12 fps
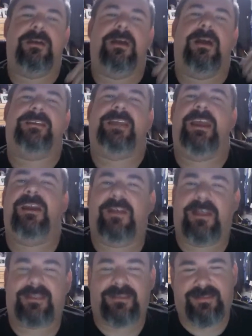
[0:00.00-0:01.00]
I say all
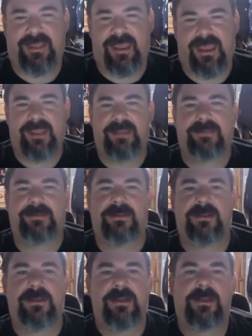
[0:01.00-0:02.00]
that to say
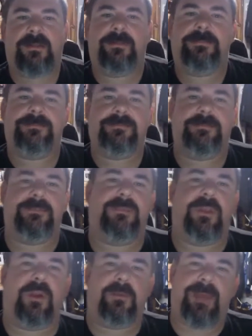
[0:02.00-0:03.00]

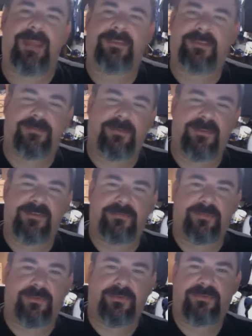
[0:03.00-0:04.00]
there are basic
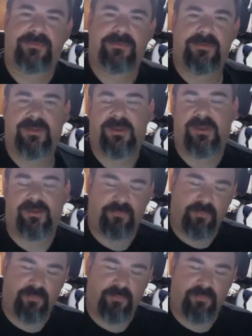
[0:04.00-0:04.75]
principles and